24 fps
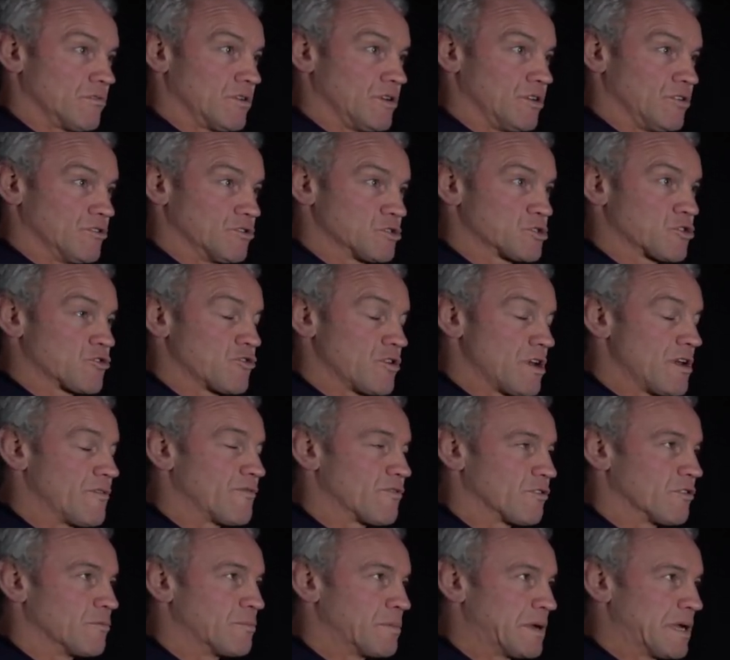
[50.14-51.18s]
he does create
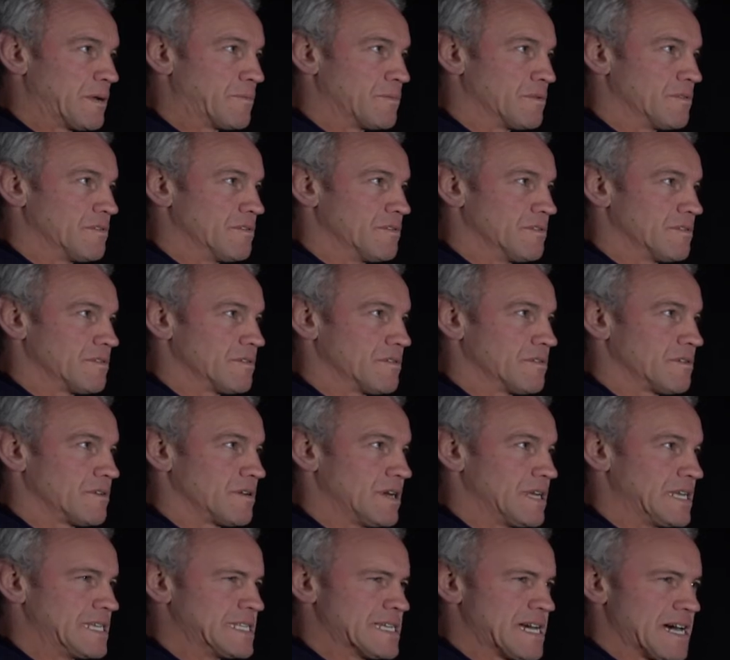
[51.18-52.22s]
for other people.
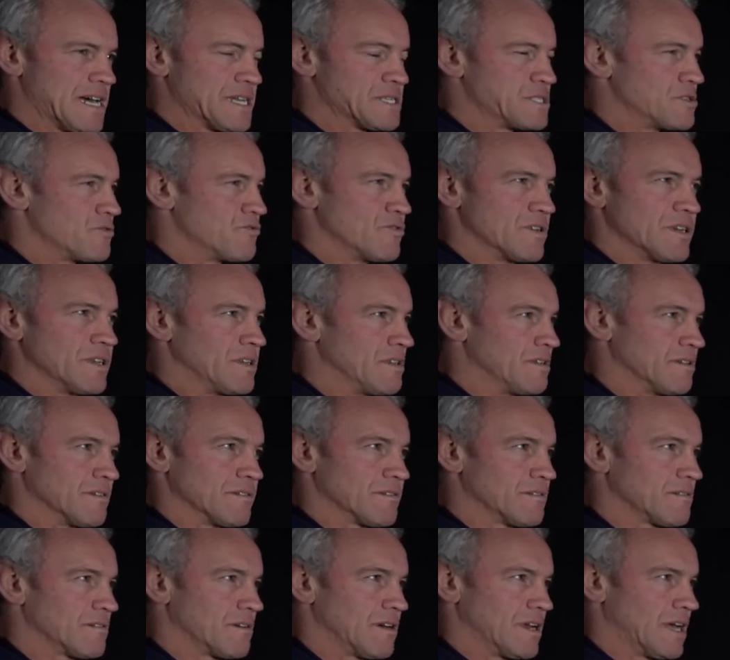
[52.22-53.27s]
And he's hard to read.
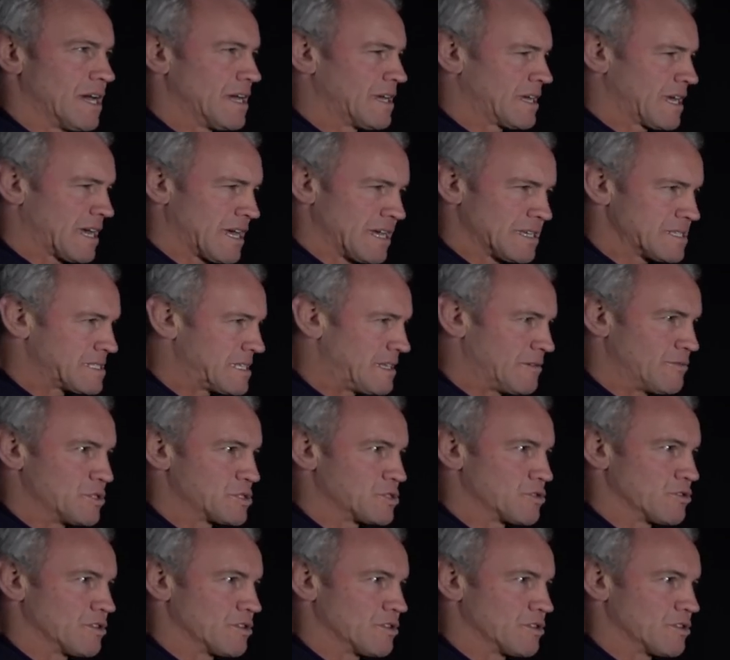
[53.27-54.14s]
And I can't tell what he's